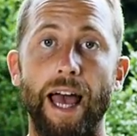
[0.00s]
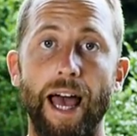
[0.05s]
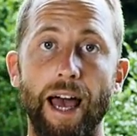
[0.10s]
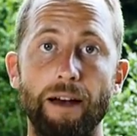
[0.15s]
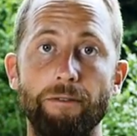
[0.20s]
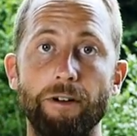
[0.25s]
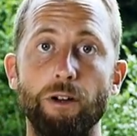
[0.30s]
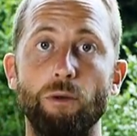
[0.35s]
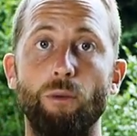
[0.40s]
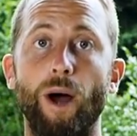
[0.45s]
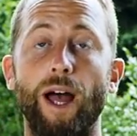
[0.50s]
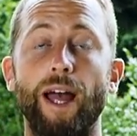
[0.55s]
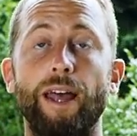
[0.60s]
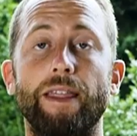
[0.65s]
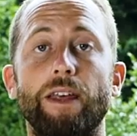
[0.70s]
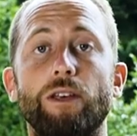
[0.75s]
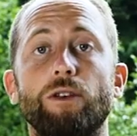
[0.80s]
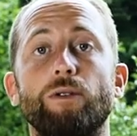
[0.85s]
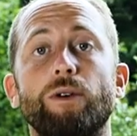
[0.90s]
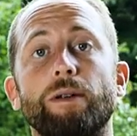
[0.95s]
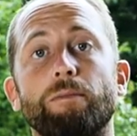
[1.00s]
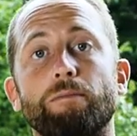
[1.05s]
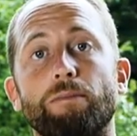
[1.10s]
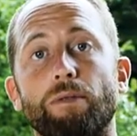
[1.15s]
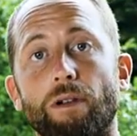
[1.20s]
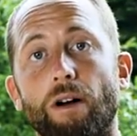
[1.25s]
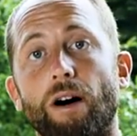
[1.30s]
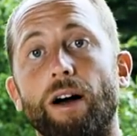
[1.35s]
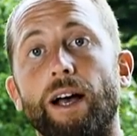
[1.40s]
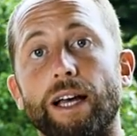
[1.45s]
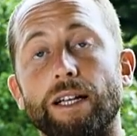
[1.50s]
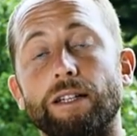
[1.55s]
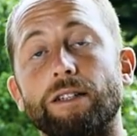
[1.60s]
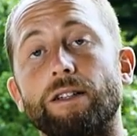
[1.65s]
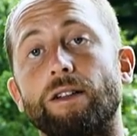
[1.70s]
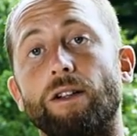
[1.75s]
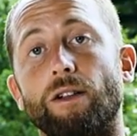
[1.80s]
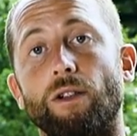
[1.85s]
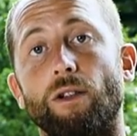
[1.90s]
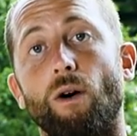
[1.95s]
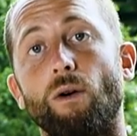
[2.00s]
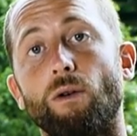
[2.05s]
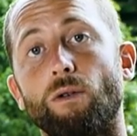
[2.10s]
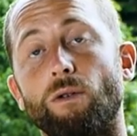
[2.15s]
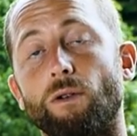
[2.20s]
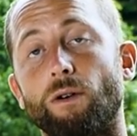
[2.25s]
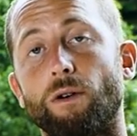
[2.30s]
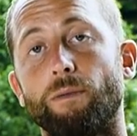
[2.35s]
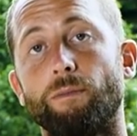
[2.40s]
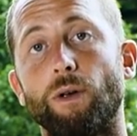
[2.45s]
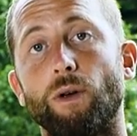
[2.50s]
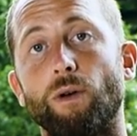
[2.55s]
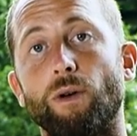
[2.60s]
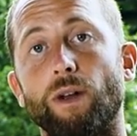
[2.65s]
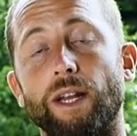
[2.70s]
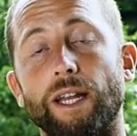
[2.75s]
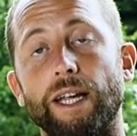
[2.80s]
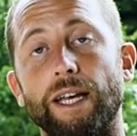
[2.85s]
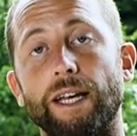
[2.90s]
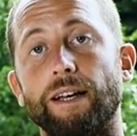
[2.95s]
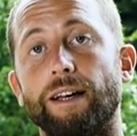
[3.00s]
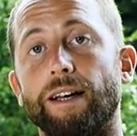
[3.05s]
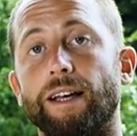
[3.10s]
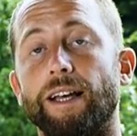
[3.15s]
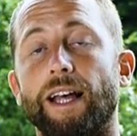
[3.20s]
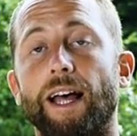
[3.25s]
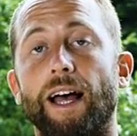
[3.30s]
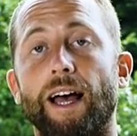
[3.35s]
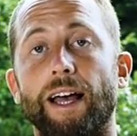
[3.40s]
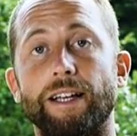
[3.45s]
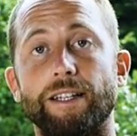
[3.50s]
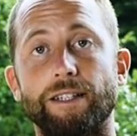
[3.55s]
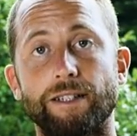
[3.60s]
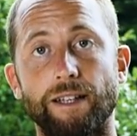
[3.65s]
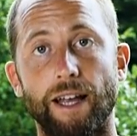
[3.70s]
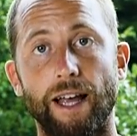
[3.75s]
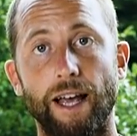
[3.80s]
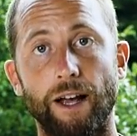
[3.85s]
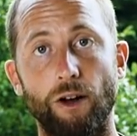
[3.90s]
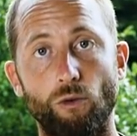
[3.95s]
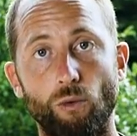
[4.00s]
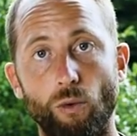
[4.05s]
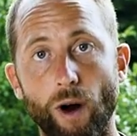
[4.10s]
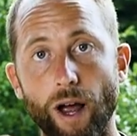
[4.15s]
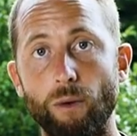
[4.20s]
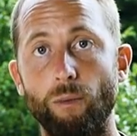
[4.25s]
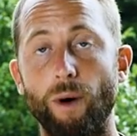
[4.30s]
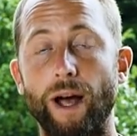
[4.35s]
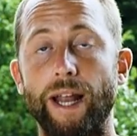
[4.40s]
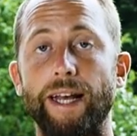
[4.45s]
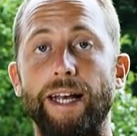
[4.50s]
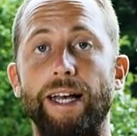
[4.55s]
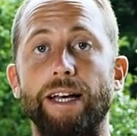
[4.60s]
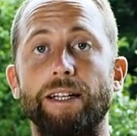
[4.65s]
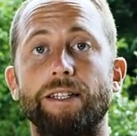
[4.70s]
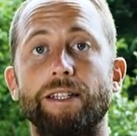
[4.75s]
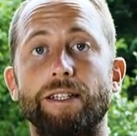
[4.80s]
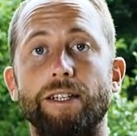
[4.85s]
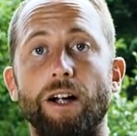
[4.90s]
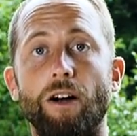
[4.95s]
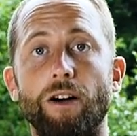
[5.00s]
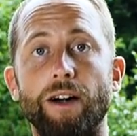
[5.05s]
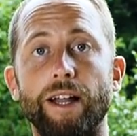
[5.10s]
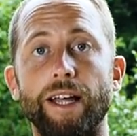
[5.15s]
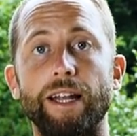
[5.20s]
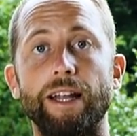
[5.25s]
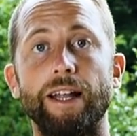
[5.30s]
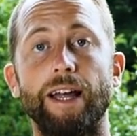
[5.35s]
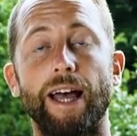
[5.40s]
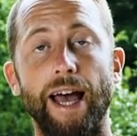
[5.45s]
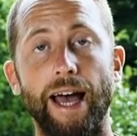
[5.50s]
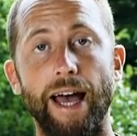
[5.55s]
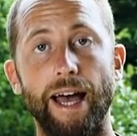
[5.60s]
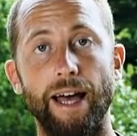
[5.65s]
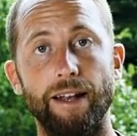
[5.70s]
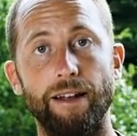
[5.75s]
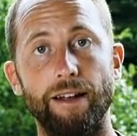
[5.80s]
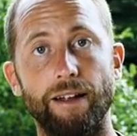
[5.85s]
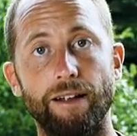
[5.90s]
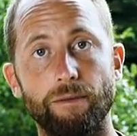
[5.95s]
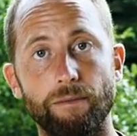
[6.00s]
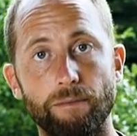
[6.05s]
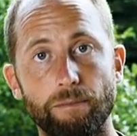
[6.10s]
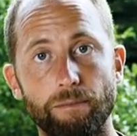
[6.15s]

Every way that you can plug into the local community is a great way to get started and